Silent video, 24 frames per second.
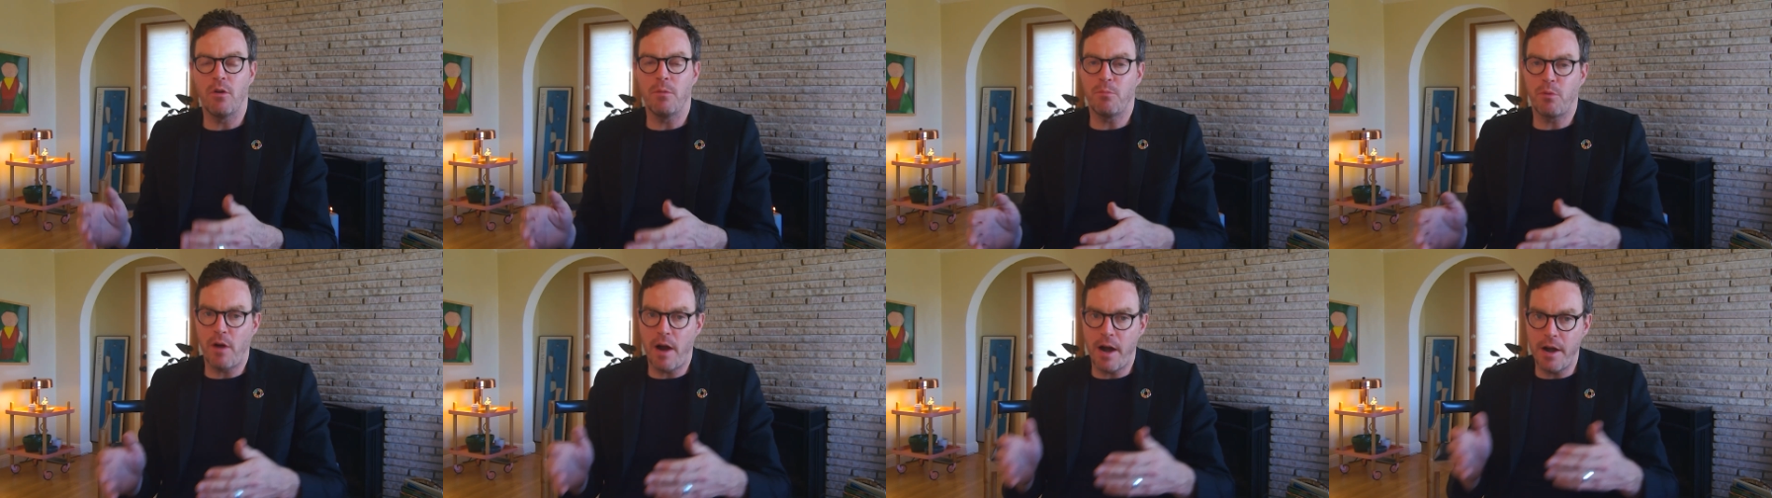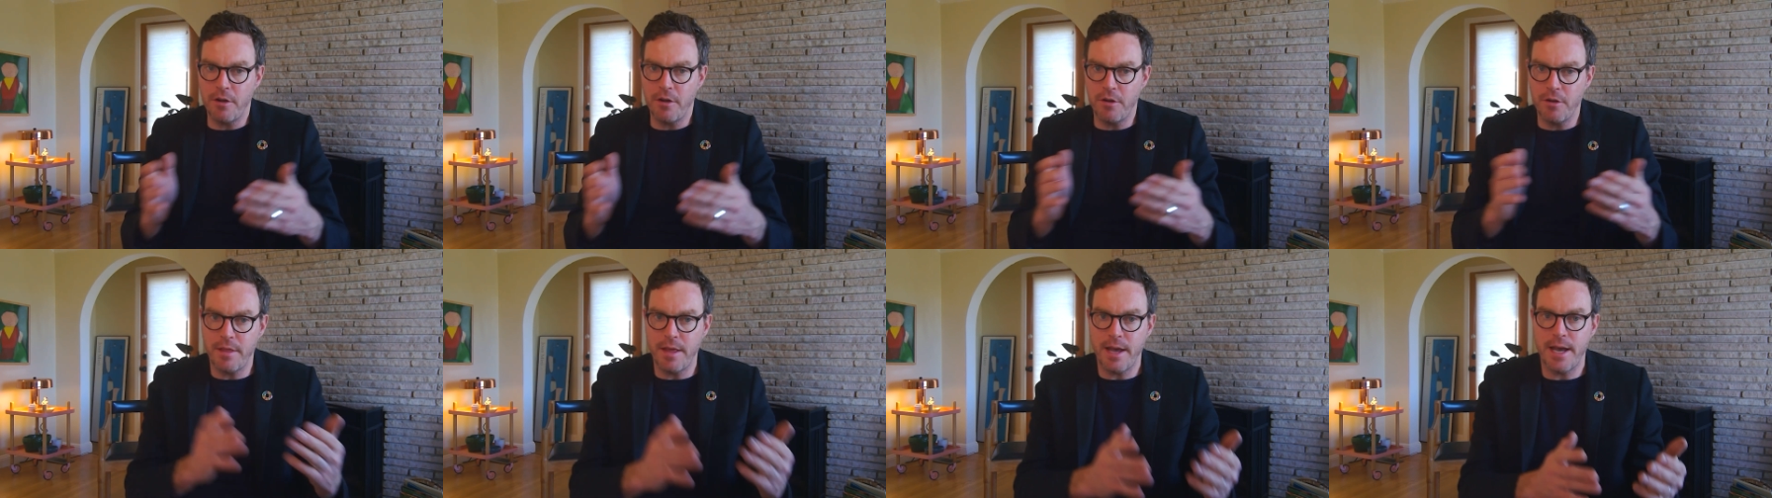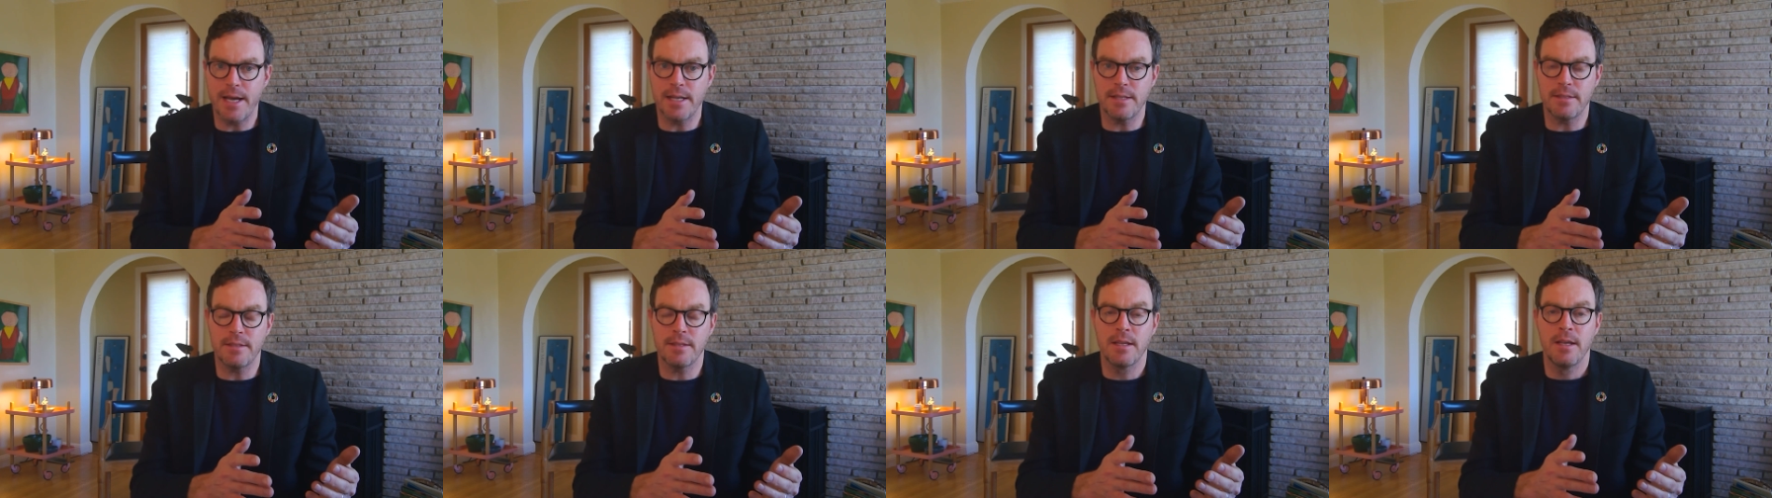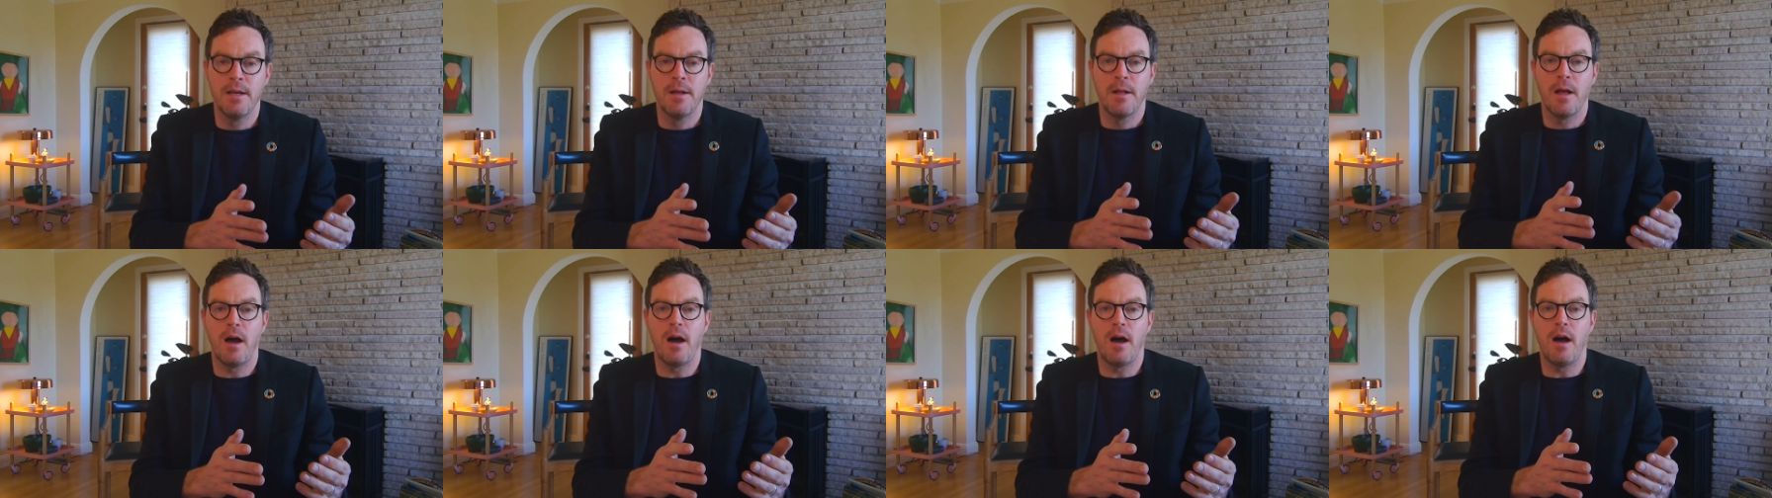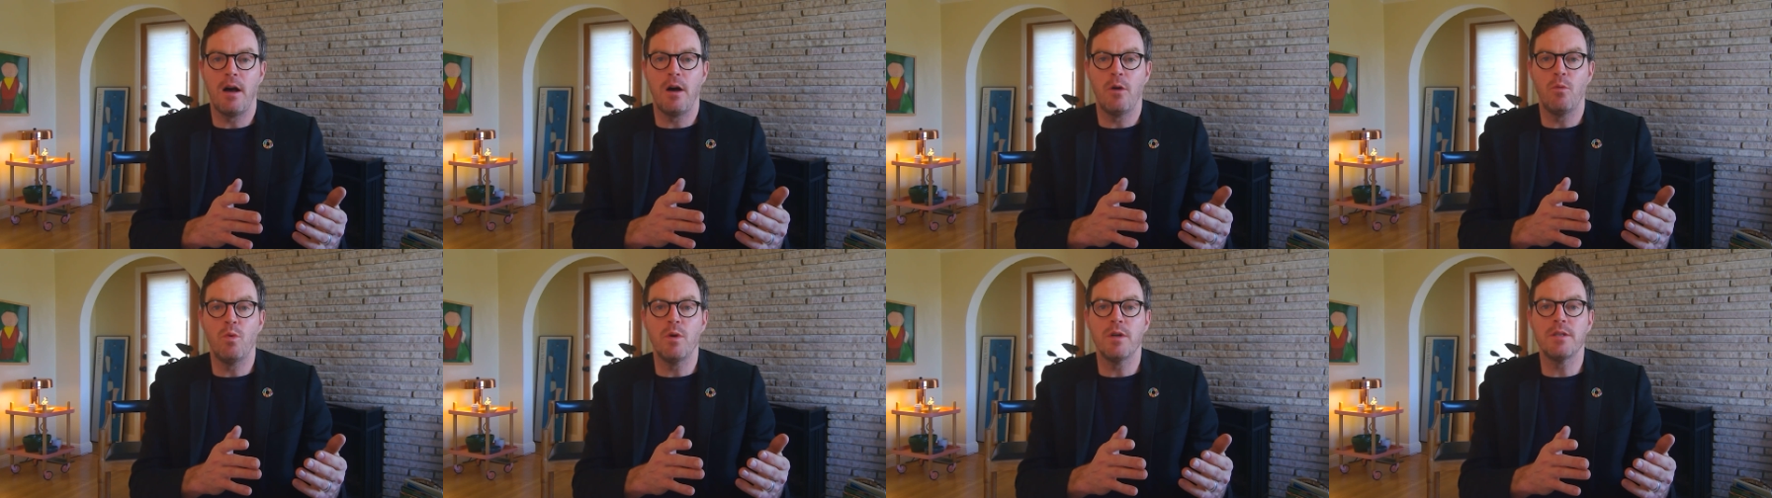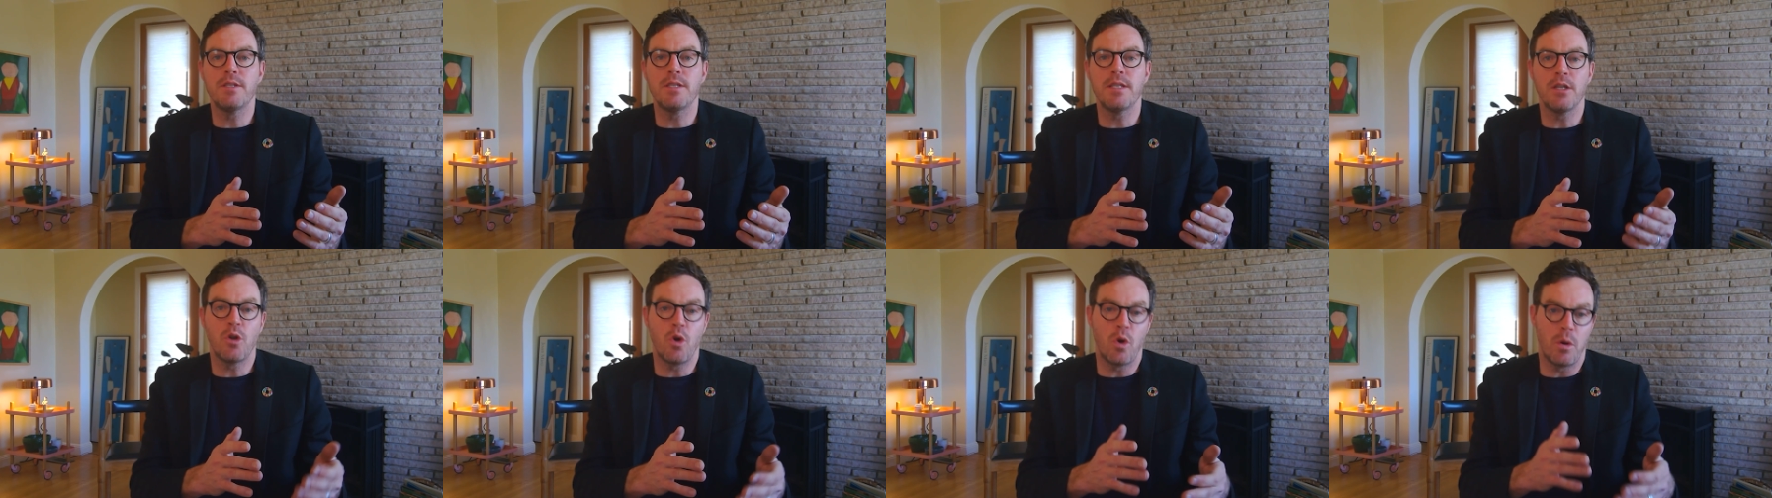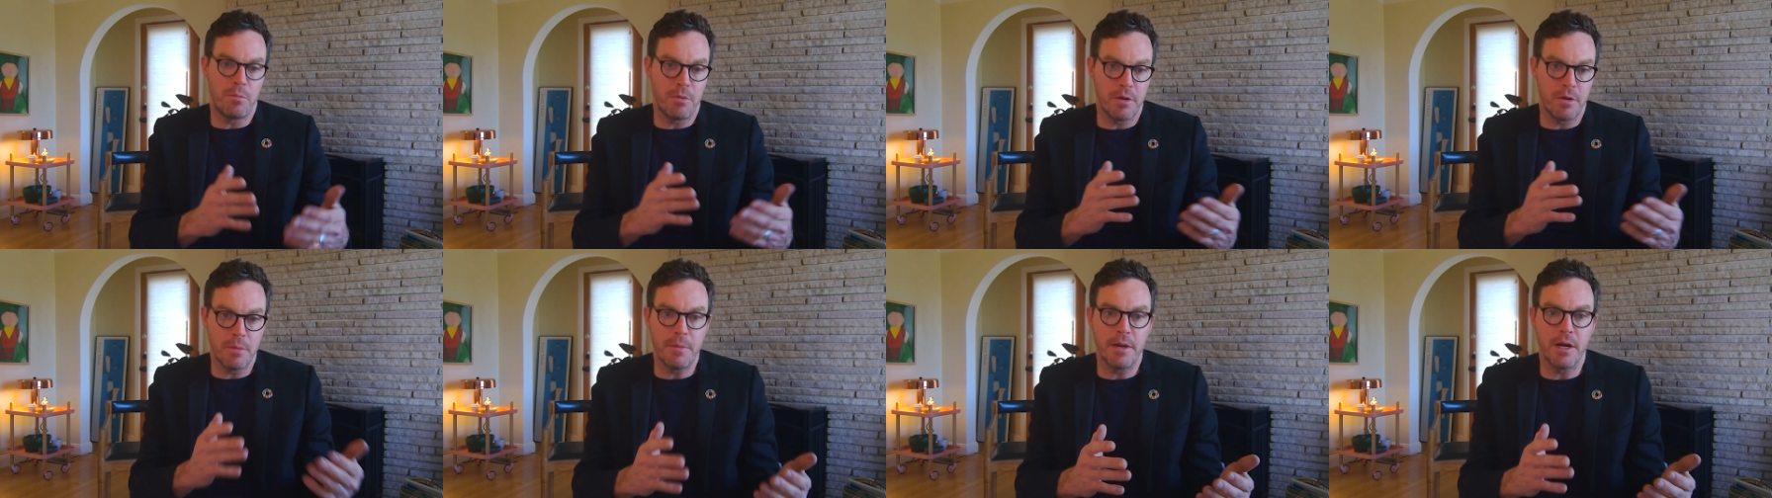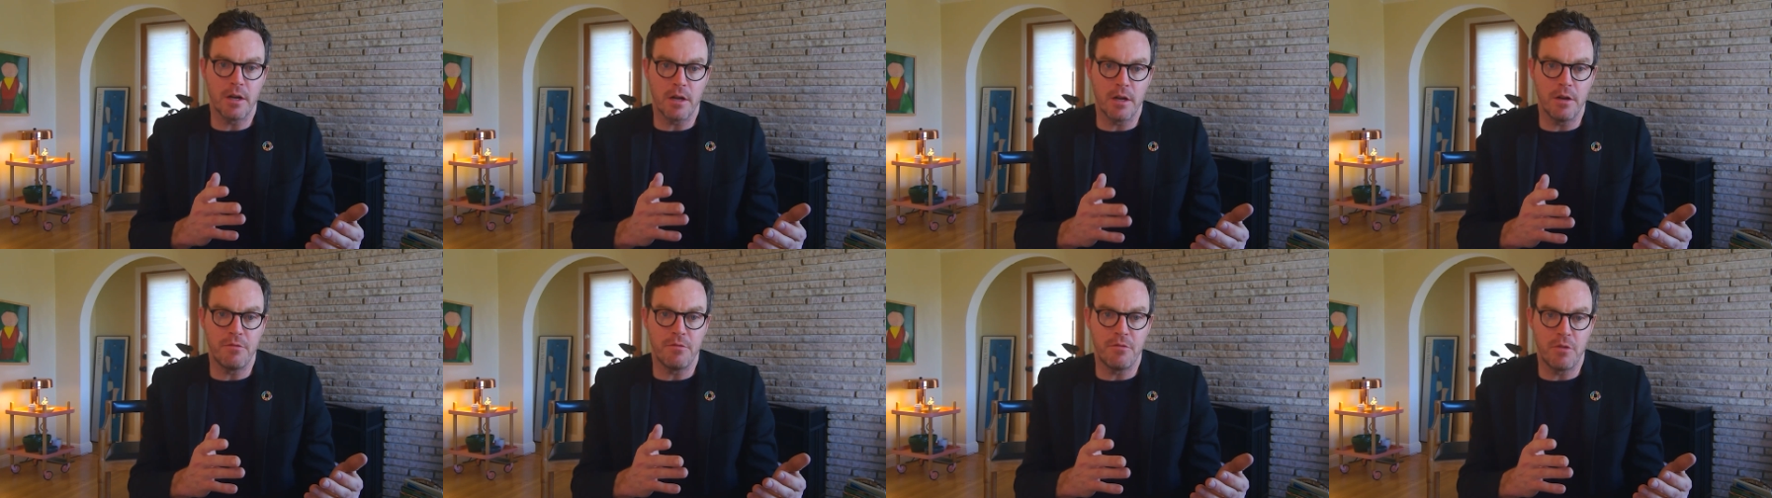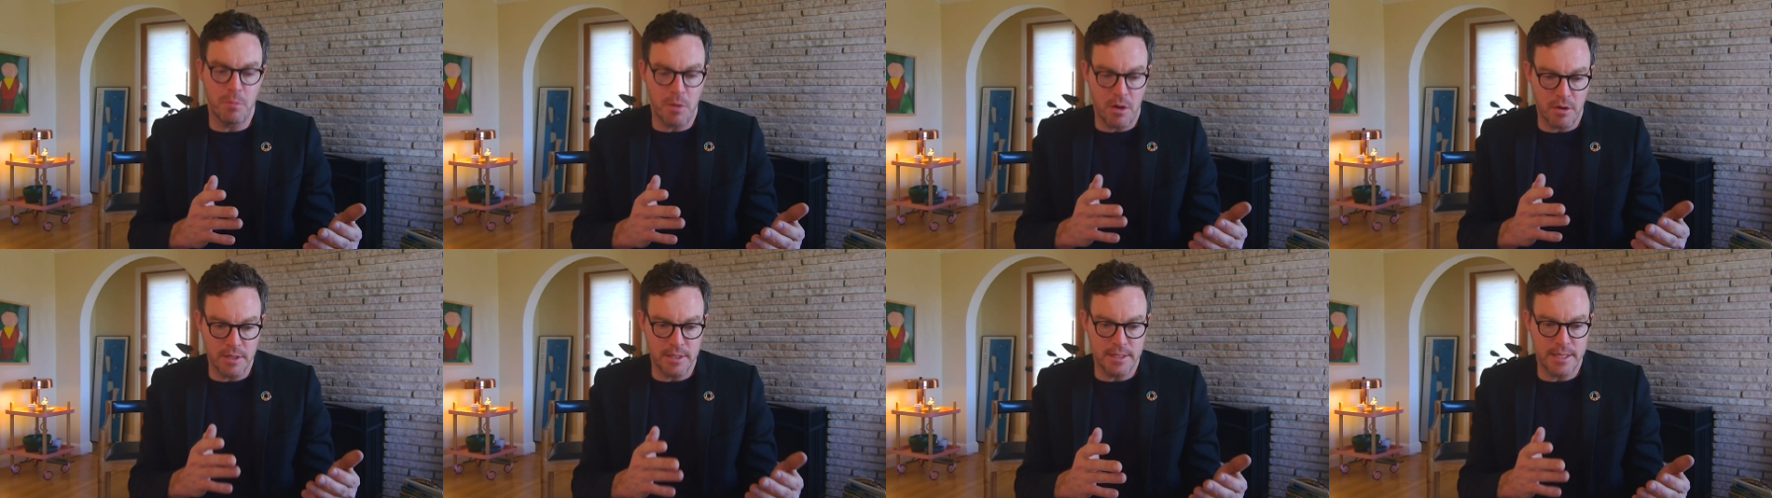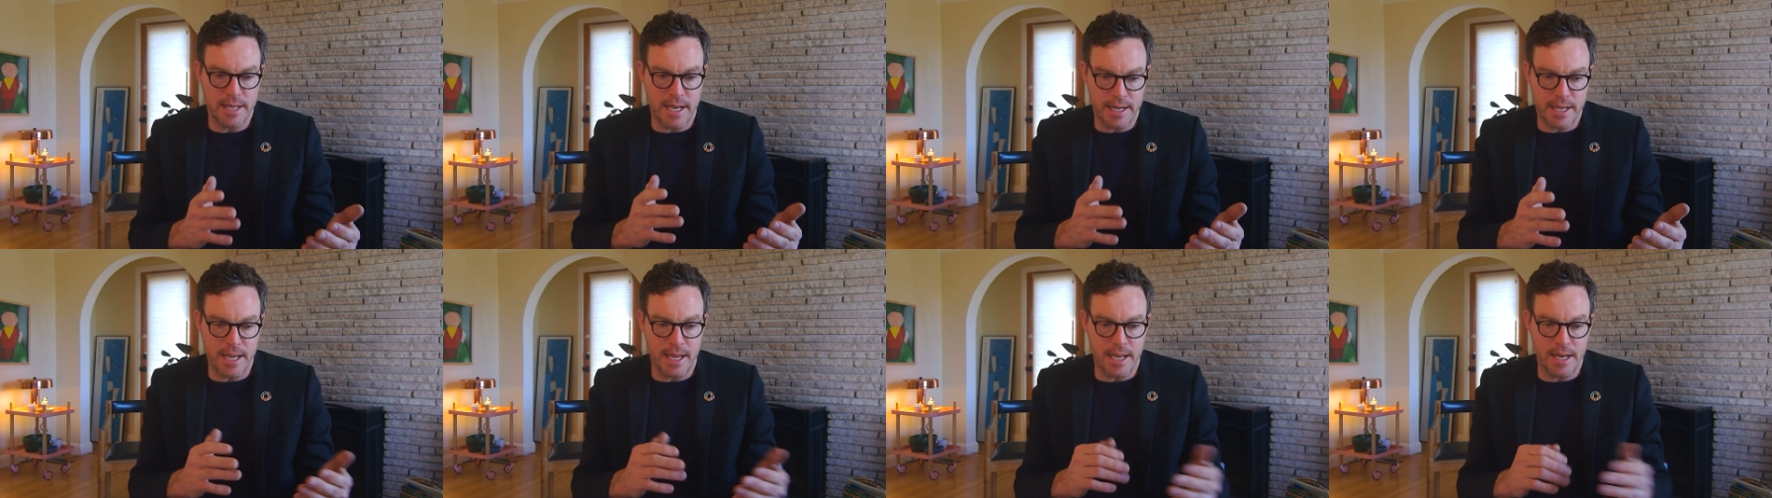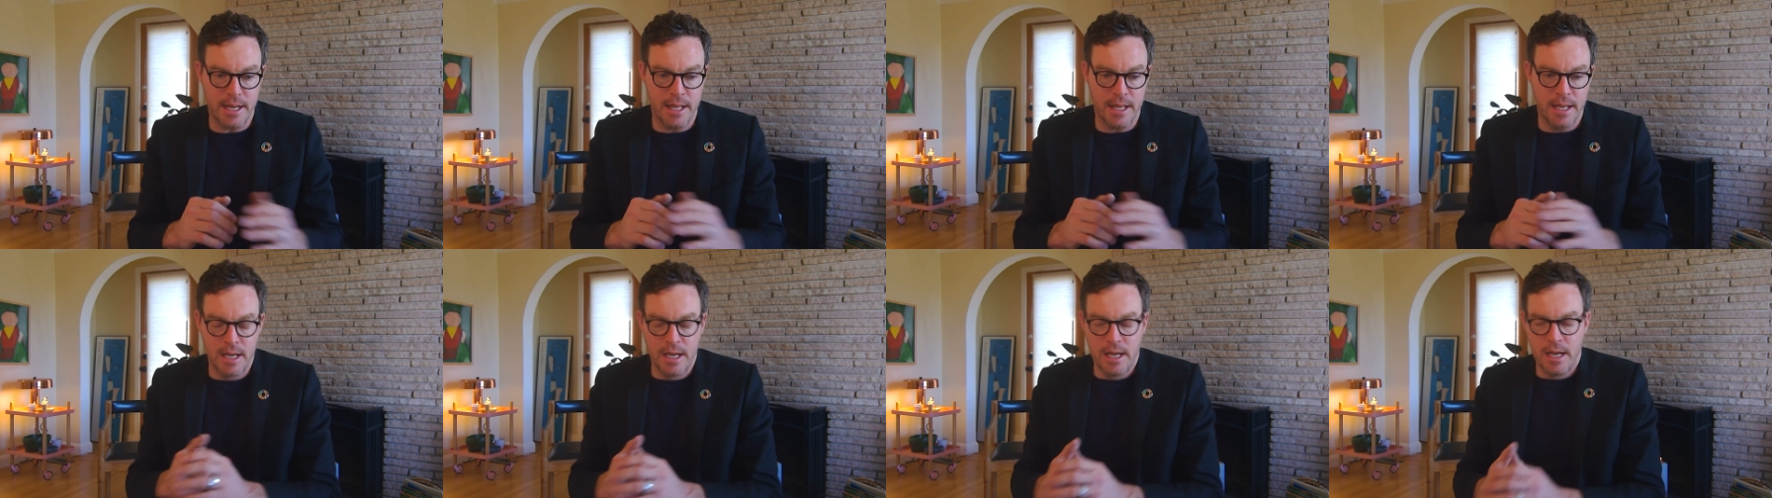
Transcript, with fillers: And prior to that, was in corporate America for about a decade.